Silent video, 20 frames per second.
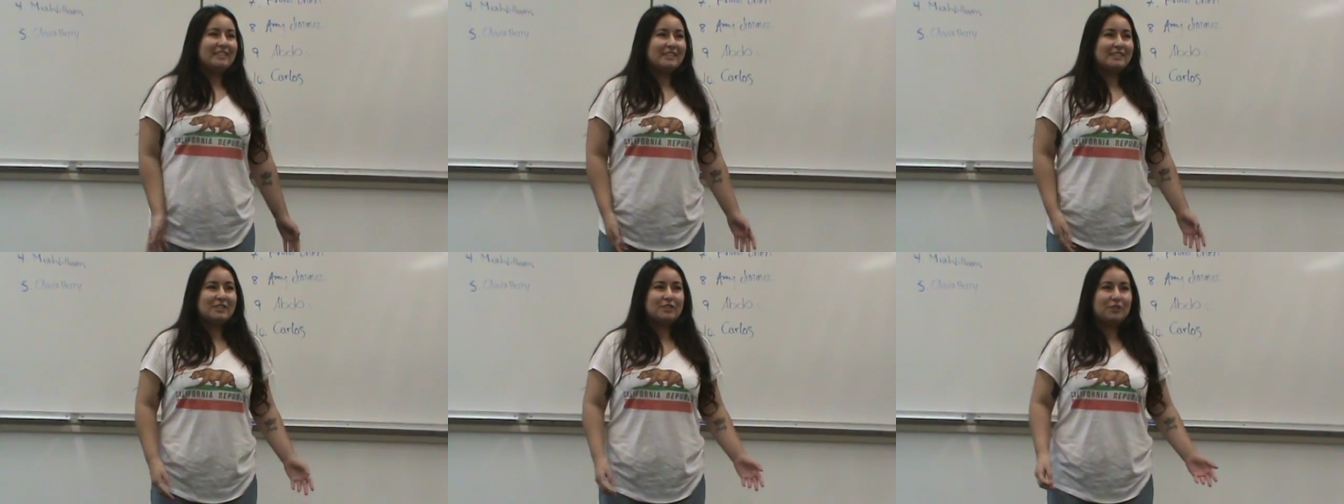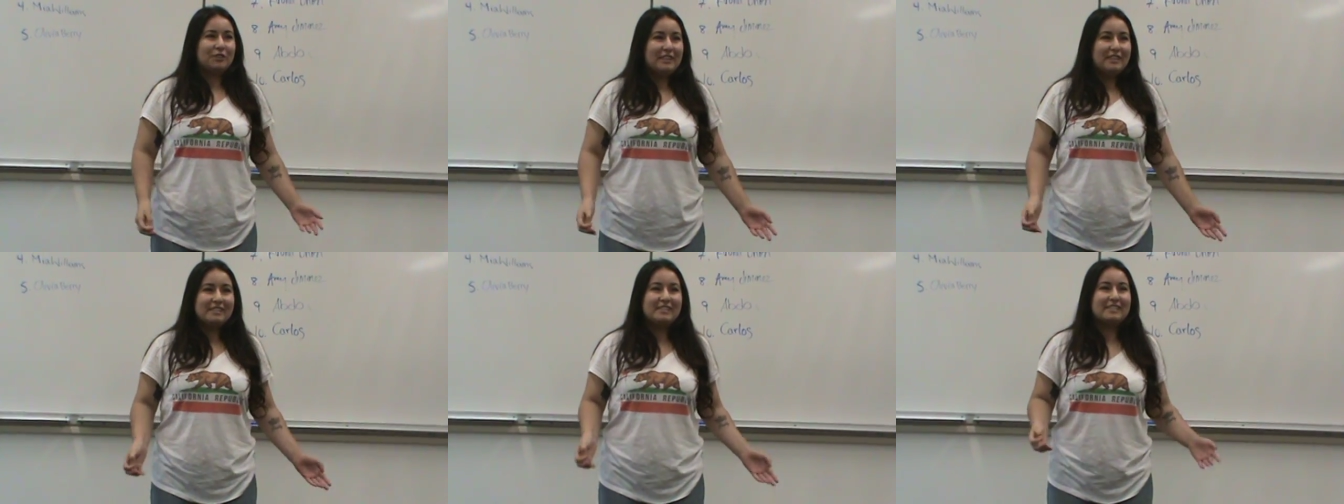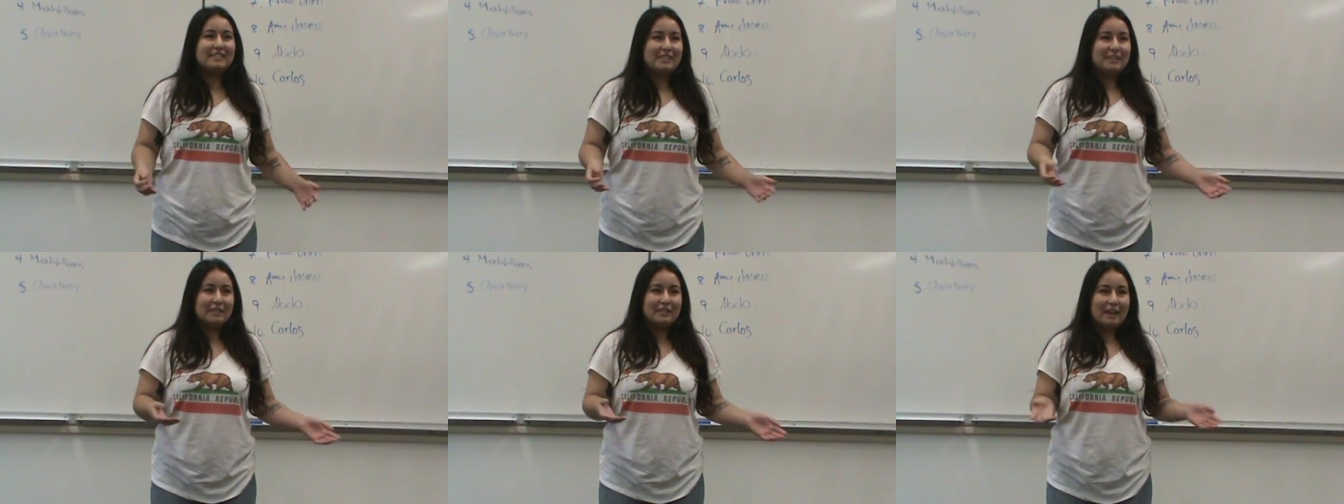the screen to
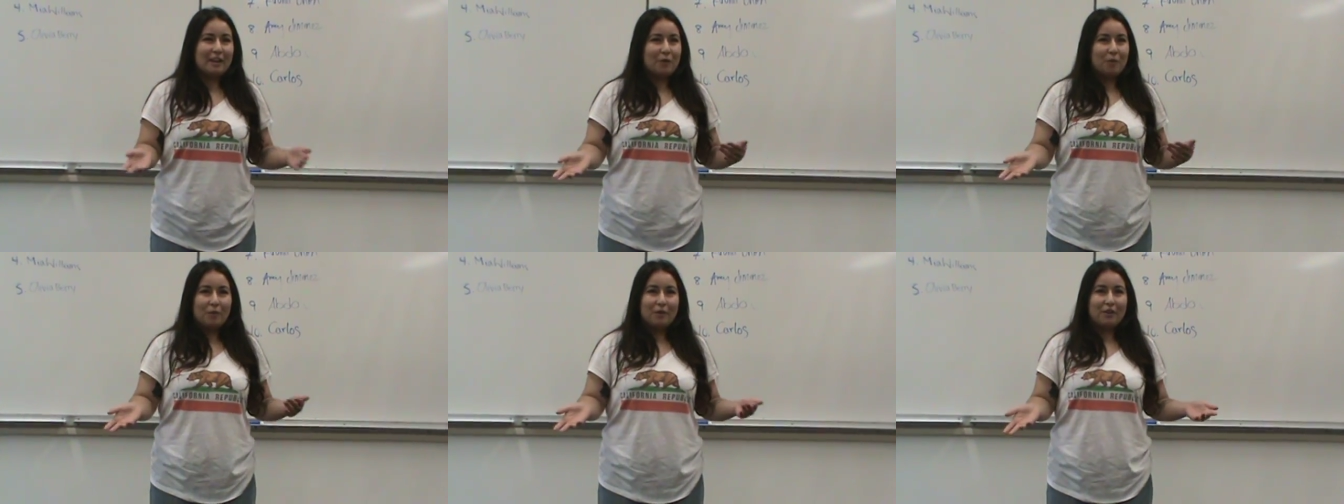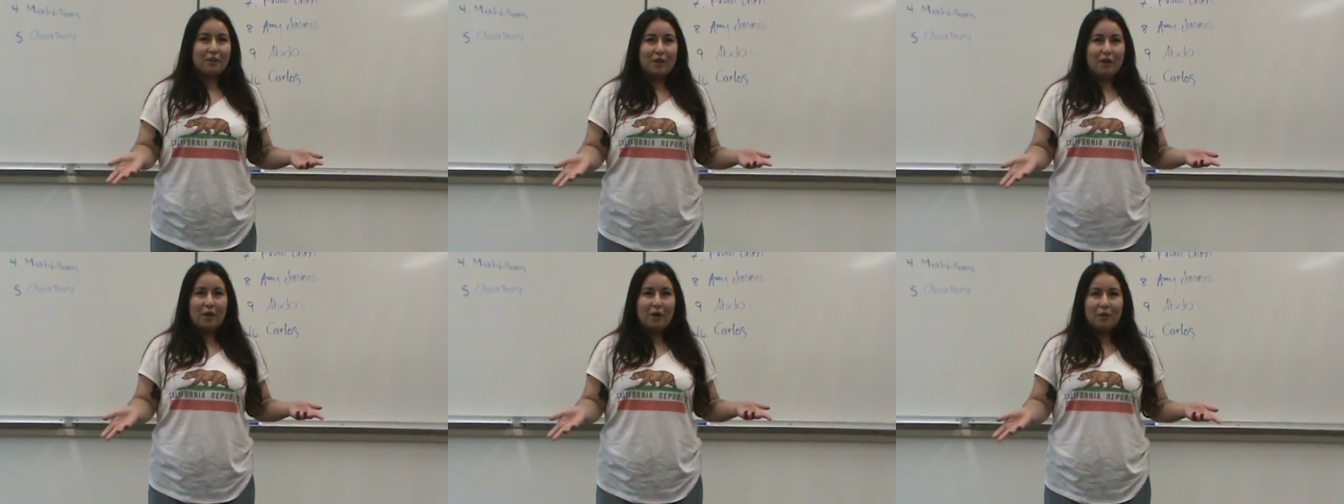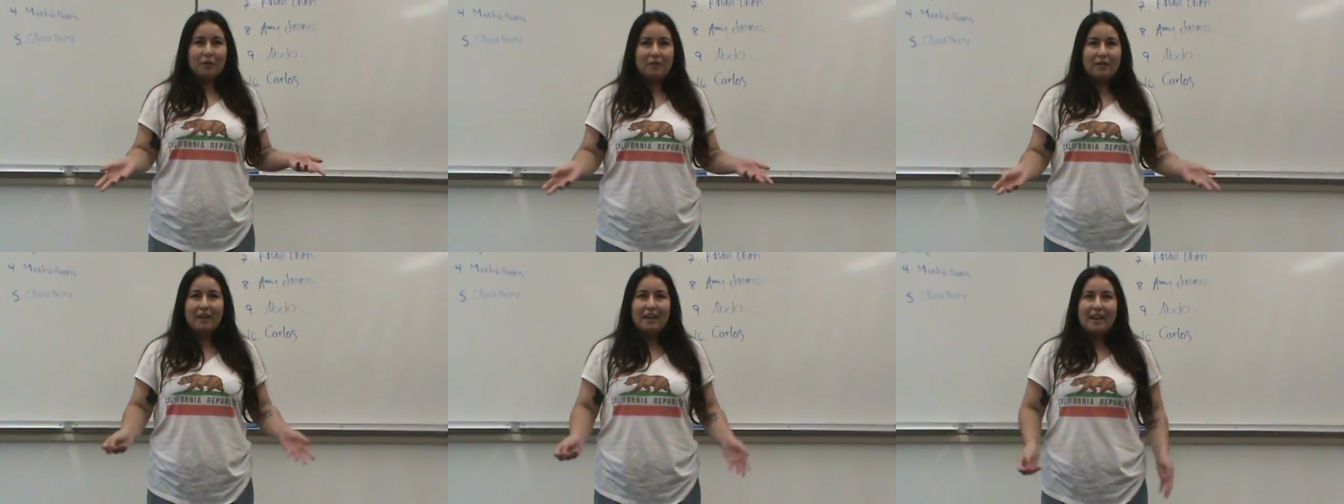see like where to
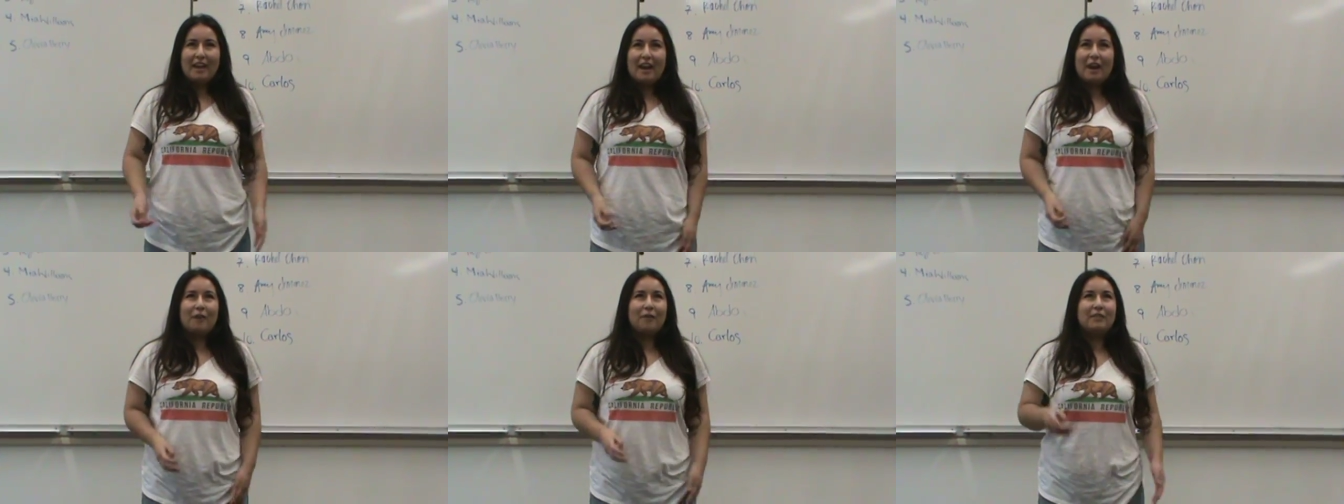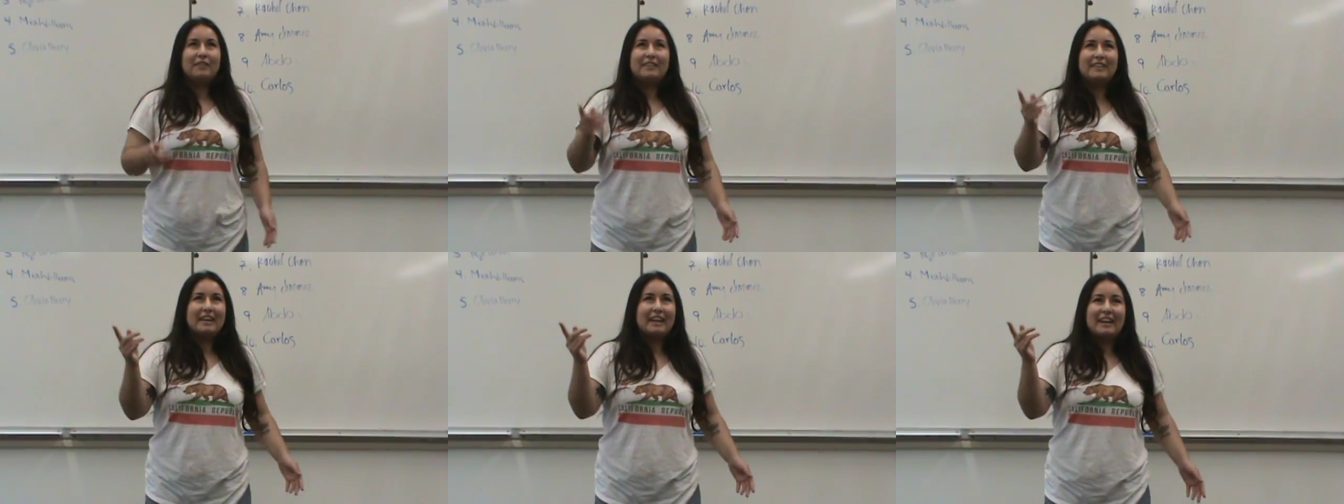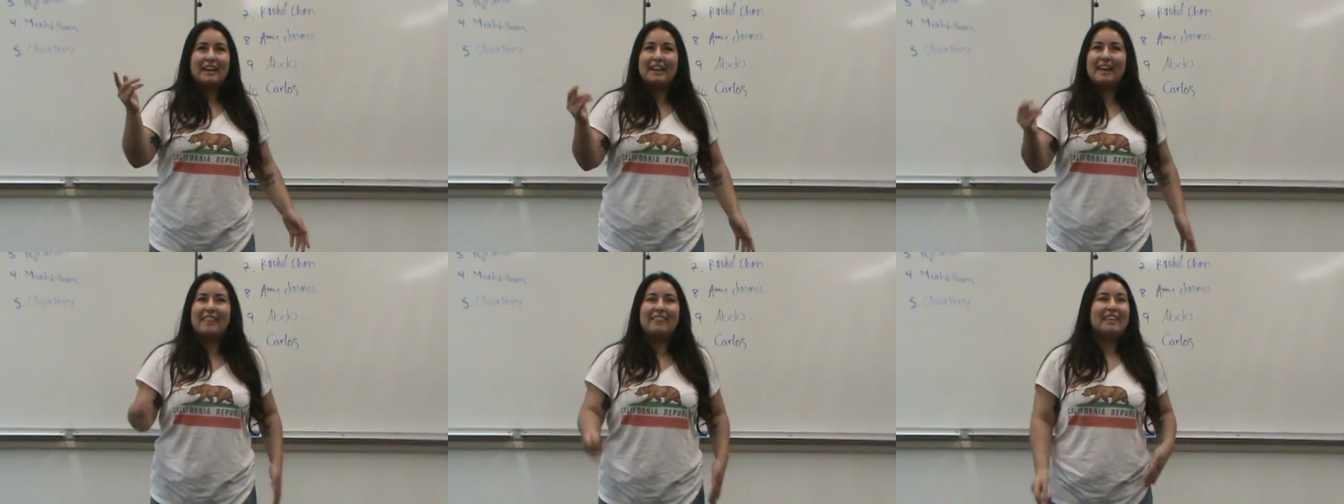go, and we look at
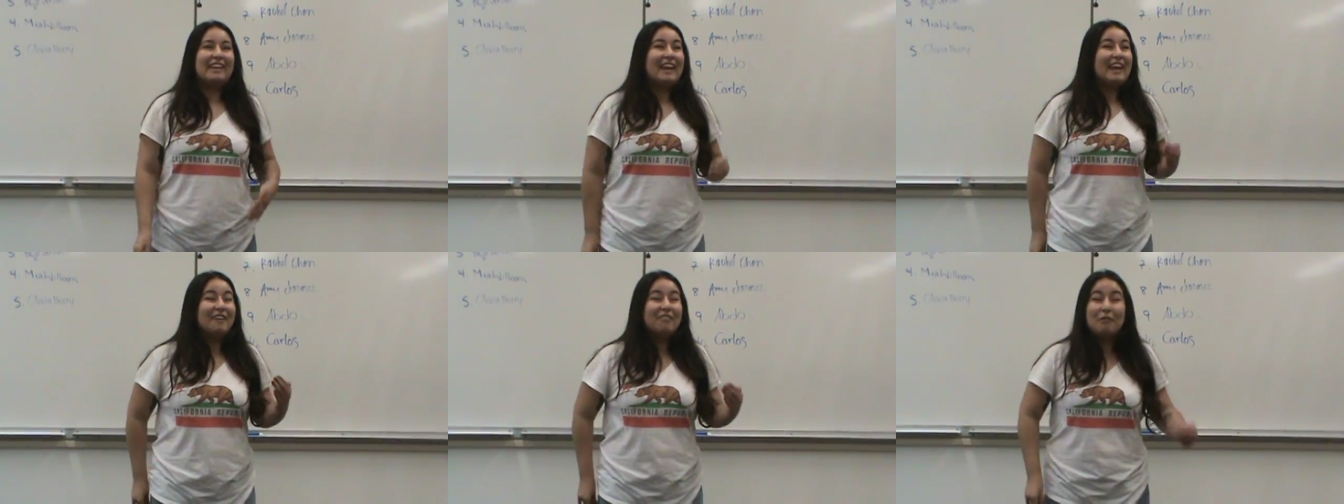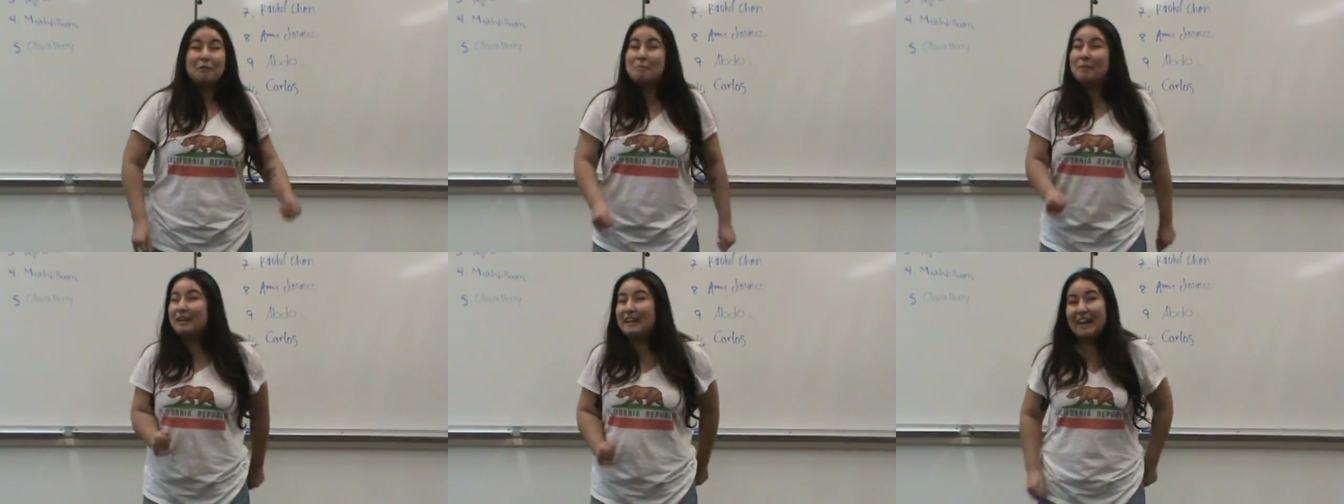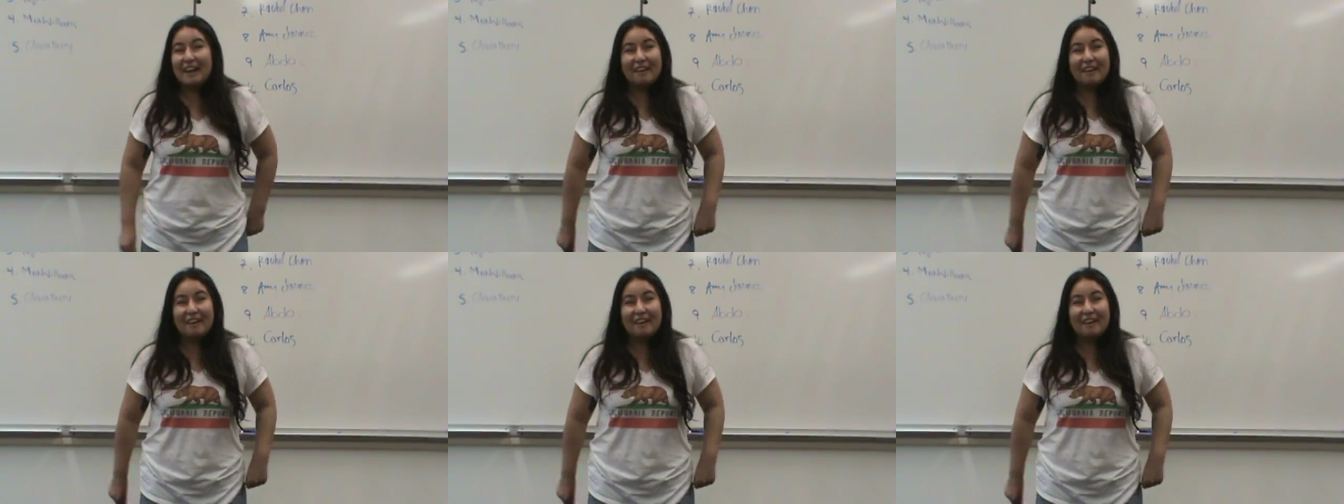it, and then everybody,